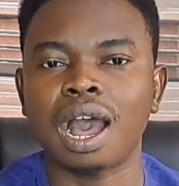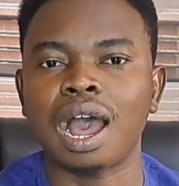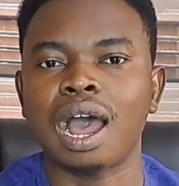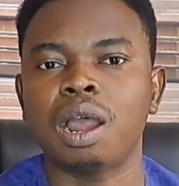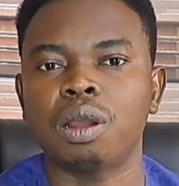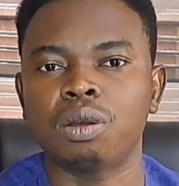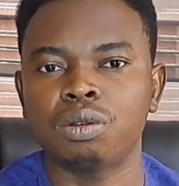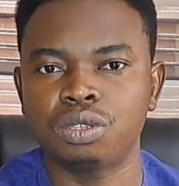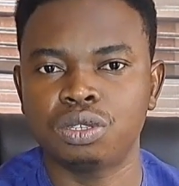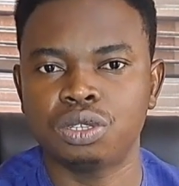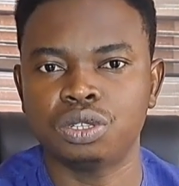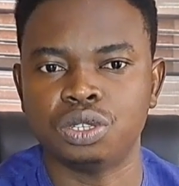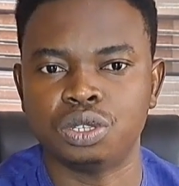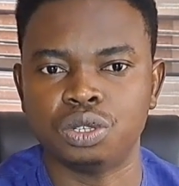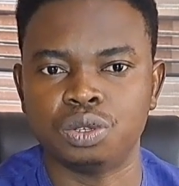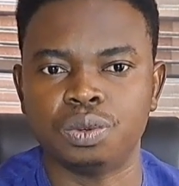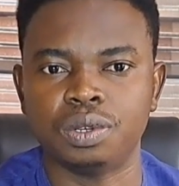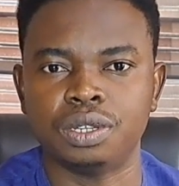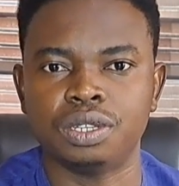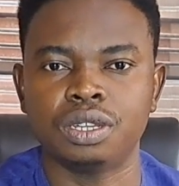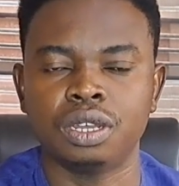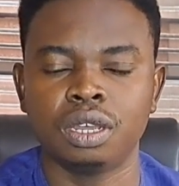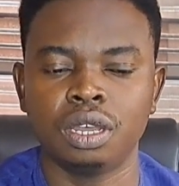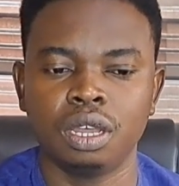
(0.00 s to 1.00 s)
How to
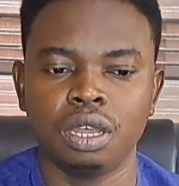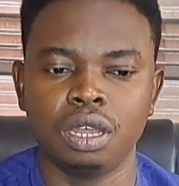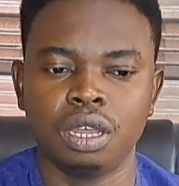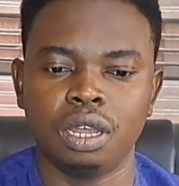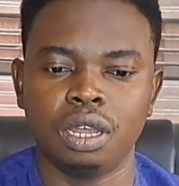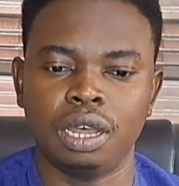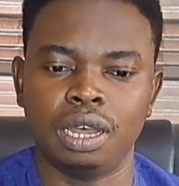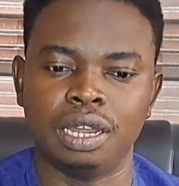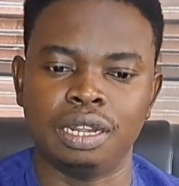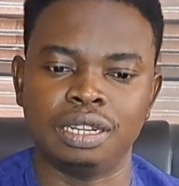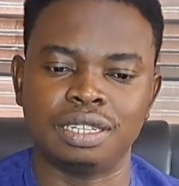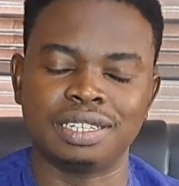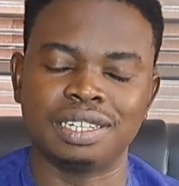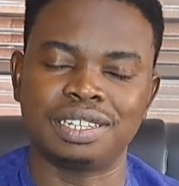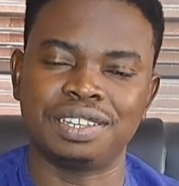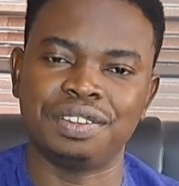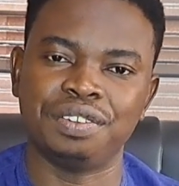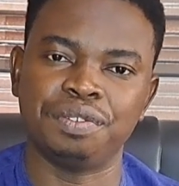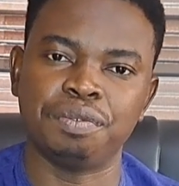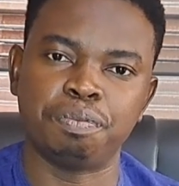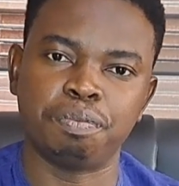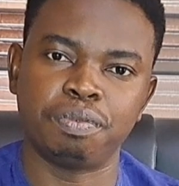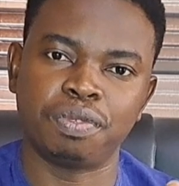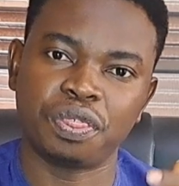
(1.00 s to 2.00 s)
do it. And
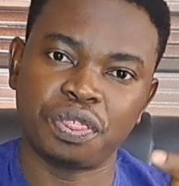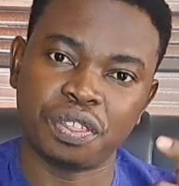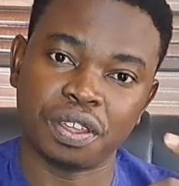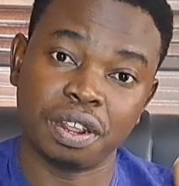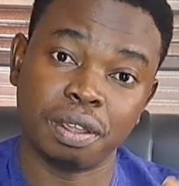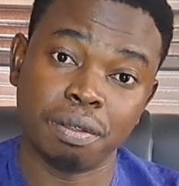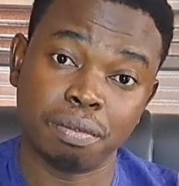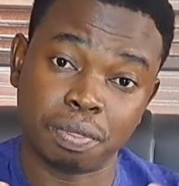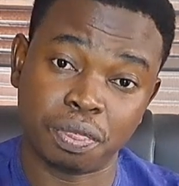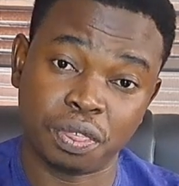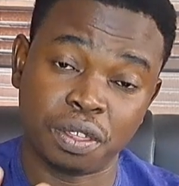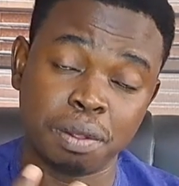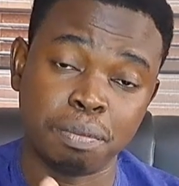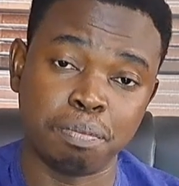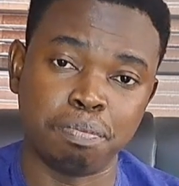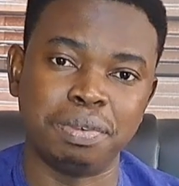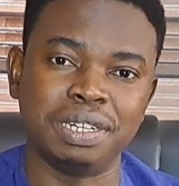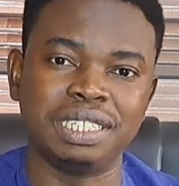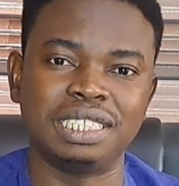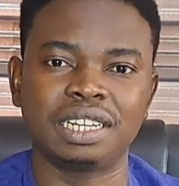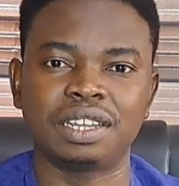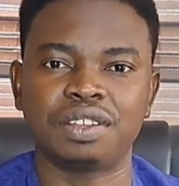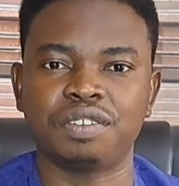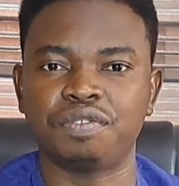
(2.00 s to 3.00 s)
setting three
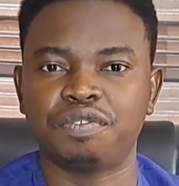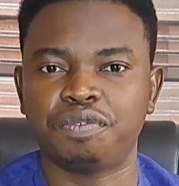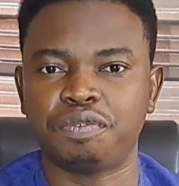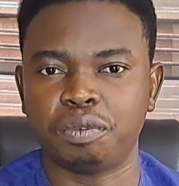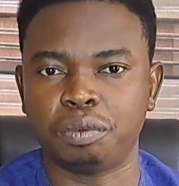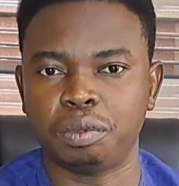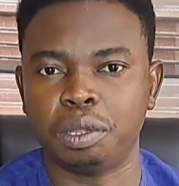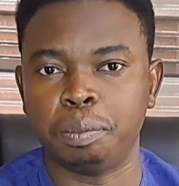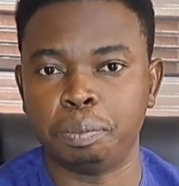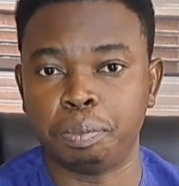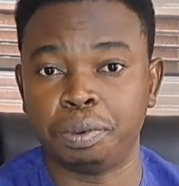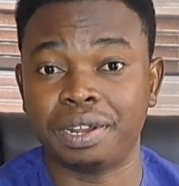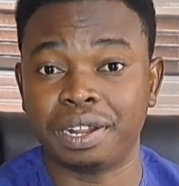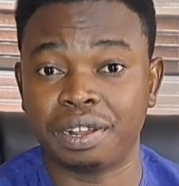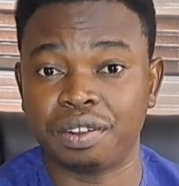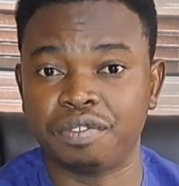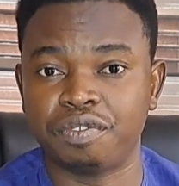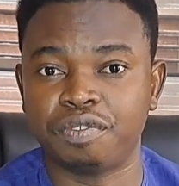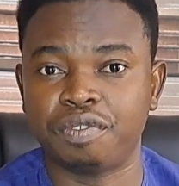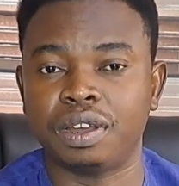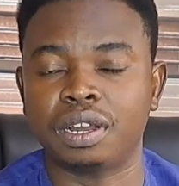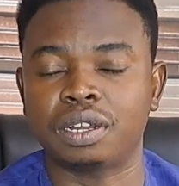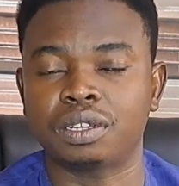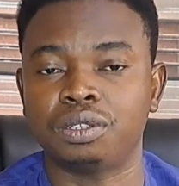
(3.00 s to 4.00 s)
basic
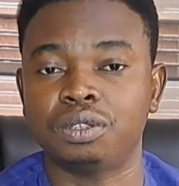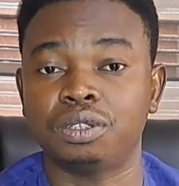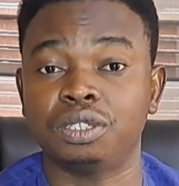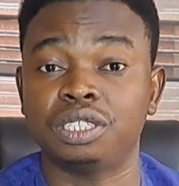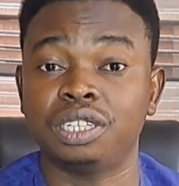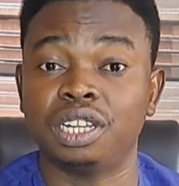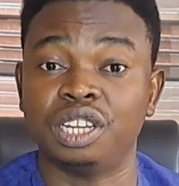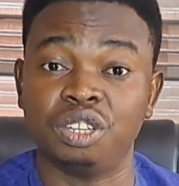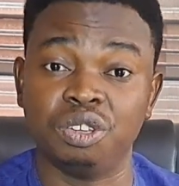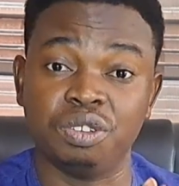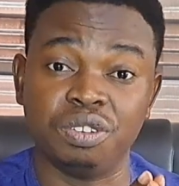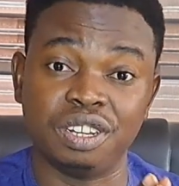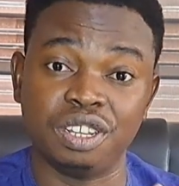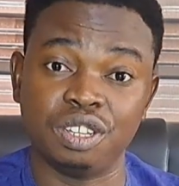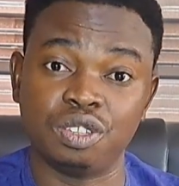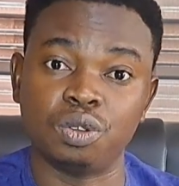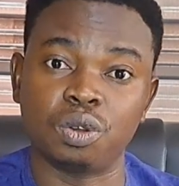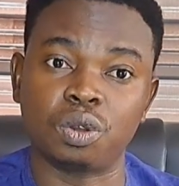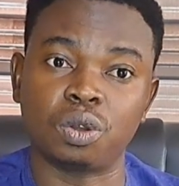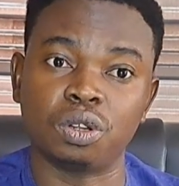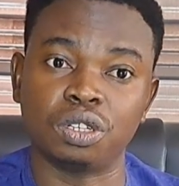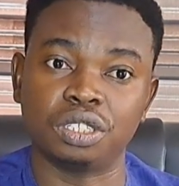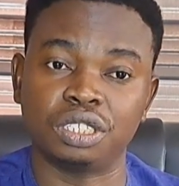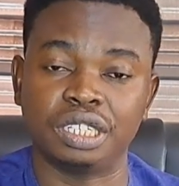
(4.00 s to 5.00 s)
important factors that you
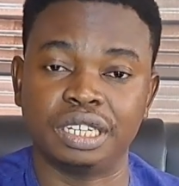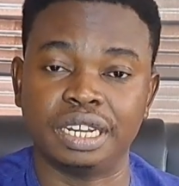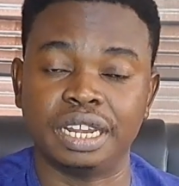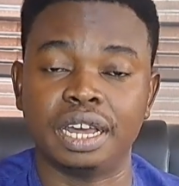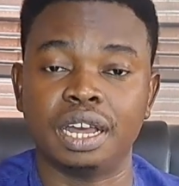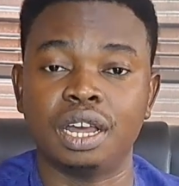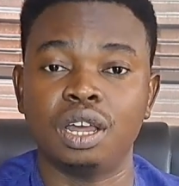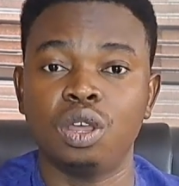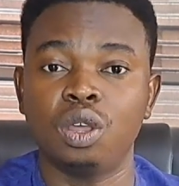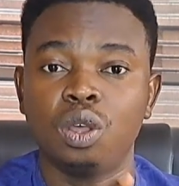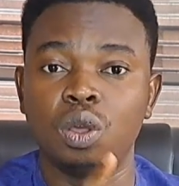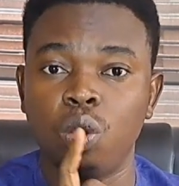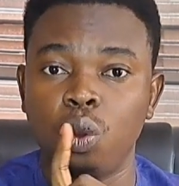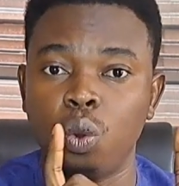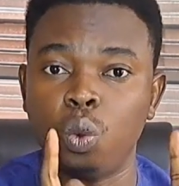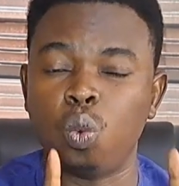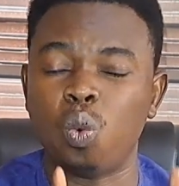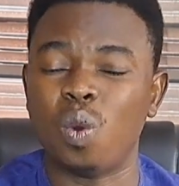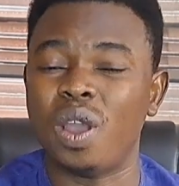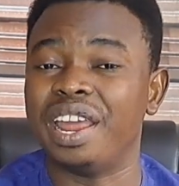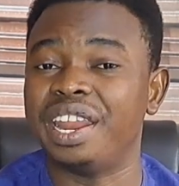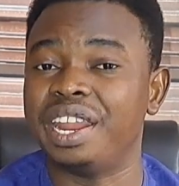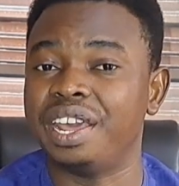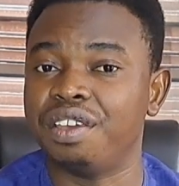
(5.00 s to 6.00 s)
need to consider
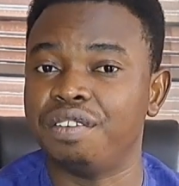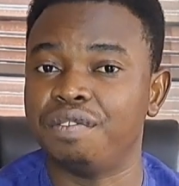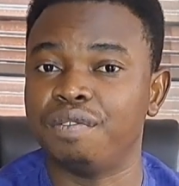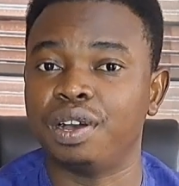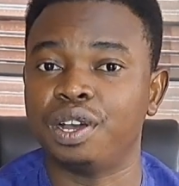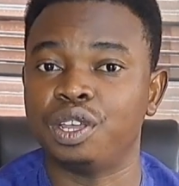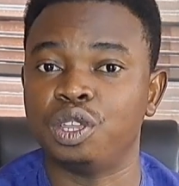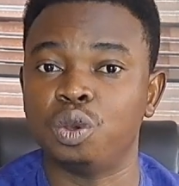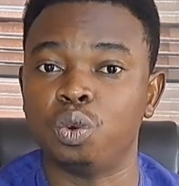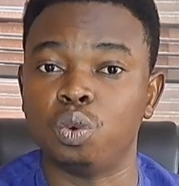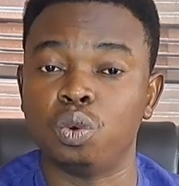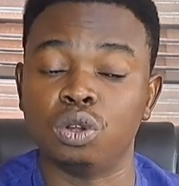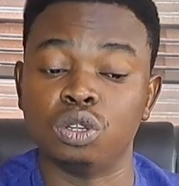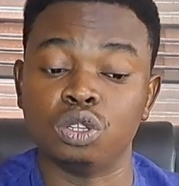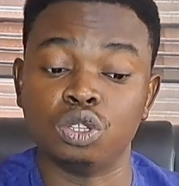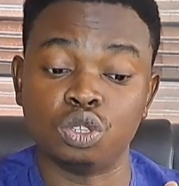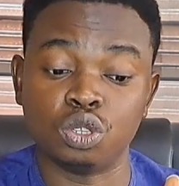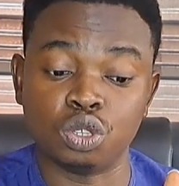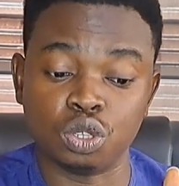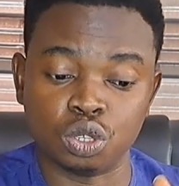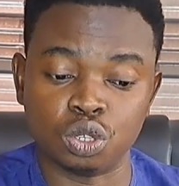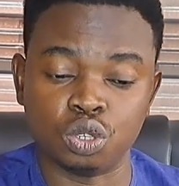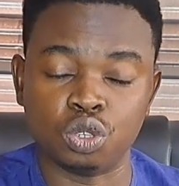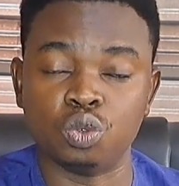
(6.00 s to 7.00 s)
whenever you
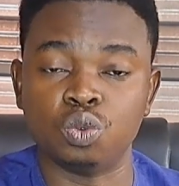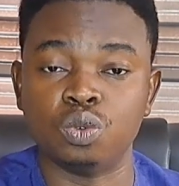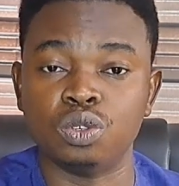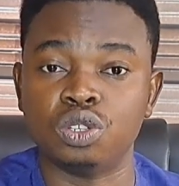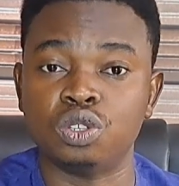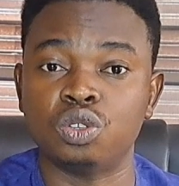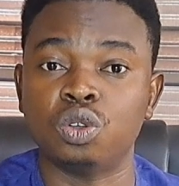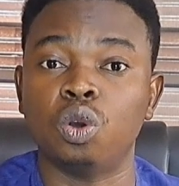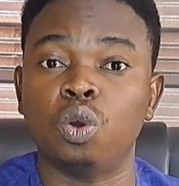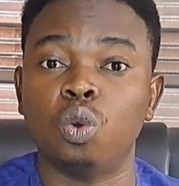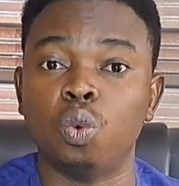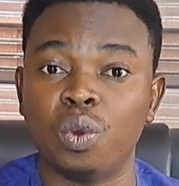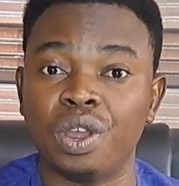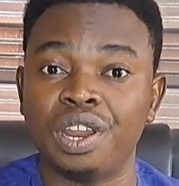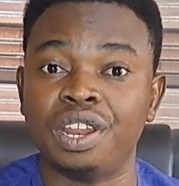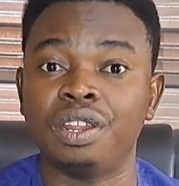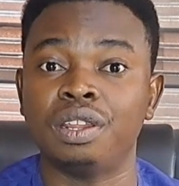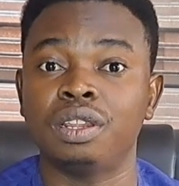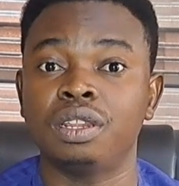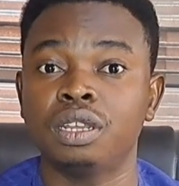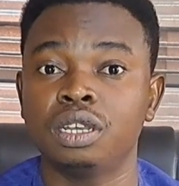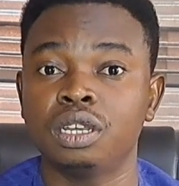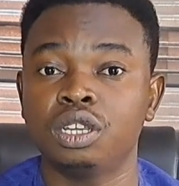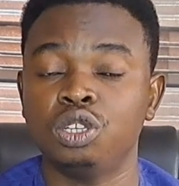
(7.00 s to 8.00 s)
want to do it, or
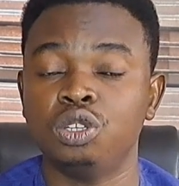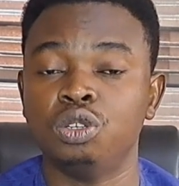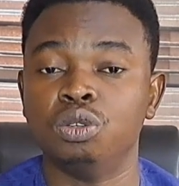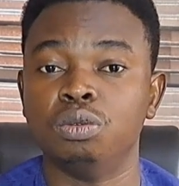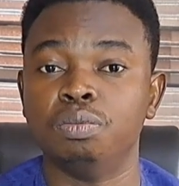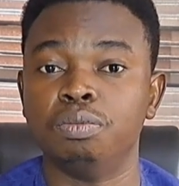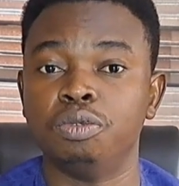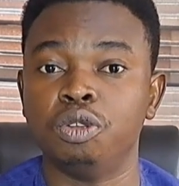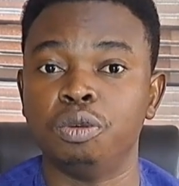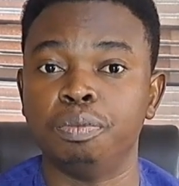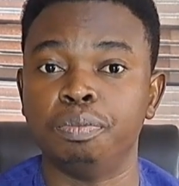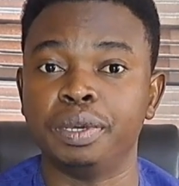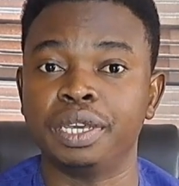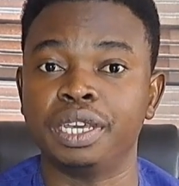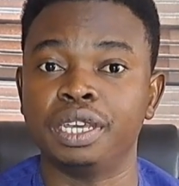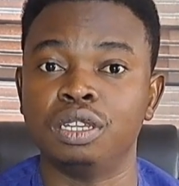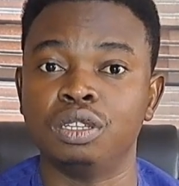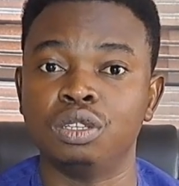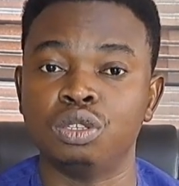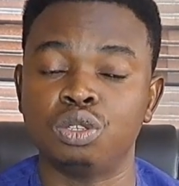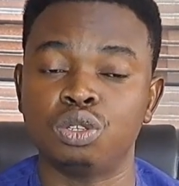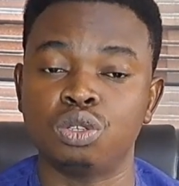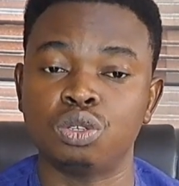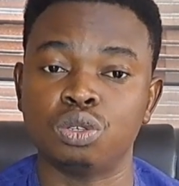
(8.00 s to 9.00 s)
when you
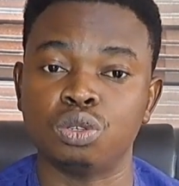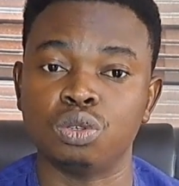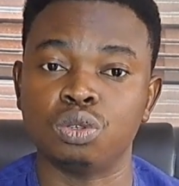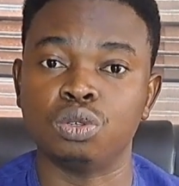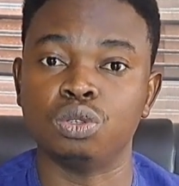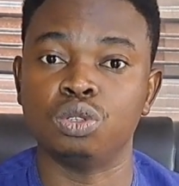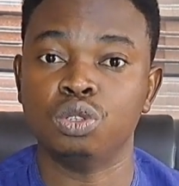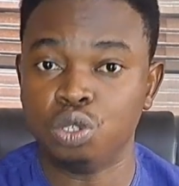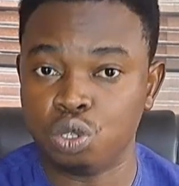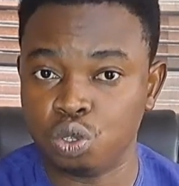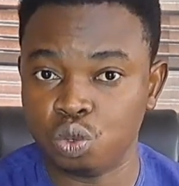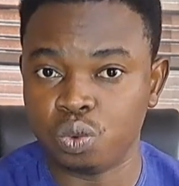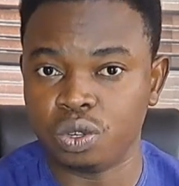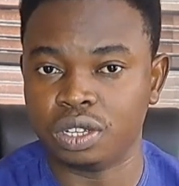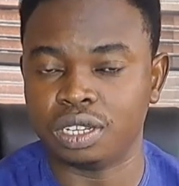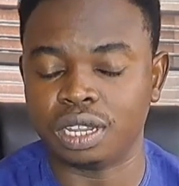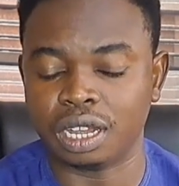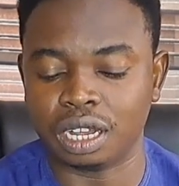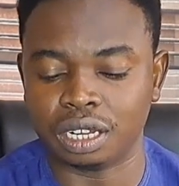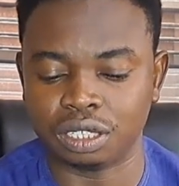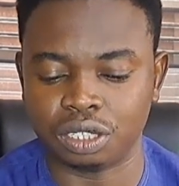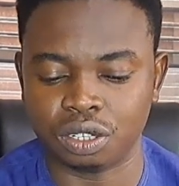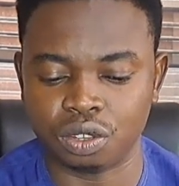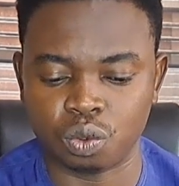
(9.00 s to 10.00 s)
begin to do
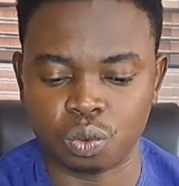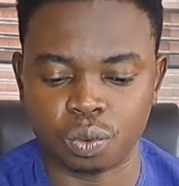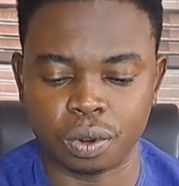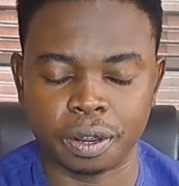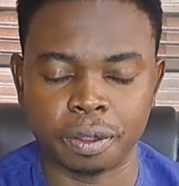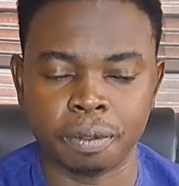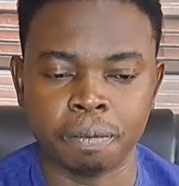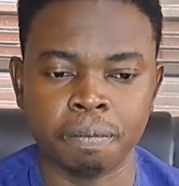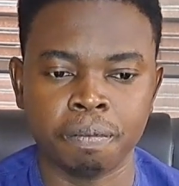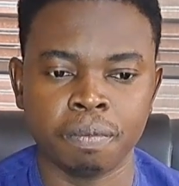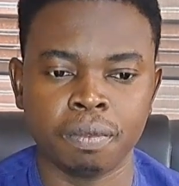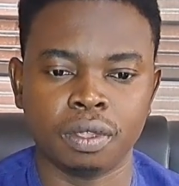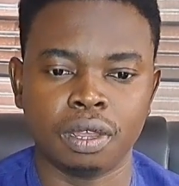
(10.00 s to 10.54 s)
it, as it were.